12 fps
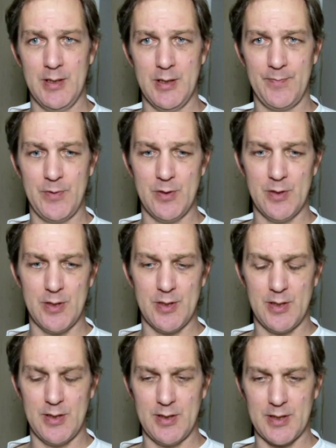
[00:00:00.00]
If
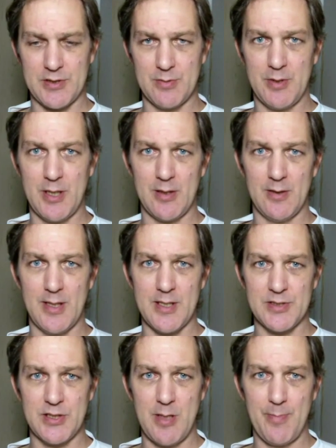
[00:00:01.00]
you're like some kind of
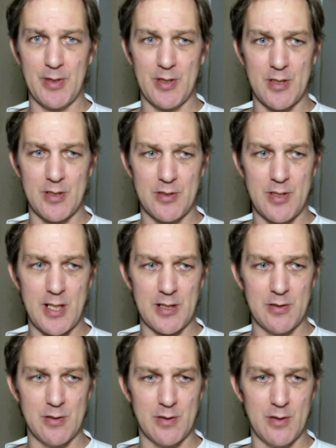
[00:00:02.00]
landscaping
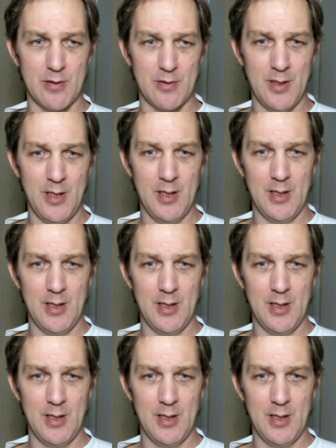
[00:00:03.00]
contractor or